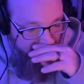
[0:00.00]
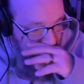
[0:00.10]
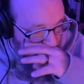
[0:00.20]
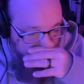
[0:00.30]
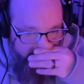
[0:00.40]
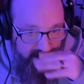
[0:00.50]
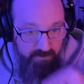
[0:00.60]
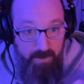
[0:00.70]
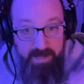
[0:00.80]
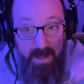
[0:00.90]
I see
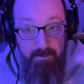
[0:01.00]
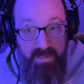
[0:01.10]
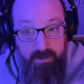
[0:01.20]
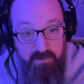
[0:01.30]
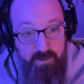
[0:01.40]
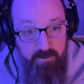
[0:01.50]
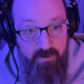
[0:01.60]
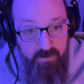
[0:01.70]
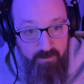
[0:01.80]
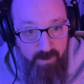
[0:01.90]
myself on that middle
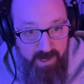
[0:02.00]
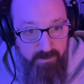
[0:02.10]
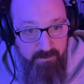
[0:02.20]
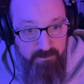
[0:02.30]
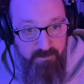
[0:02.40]
tier. Right.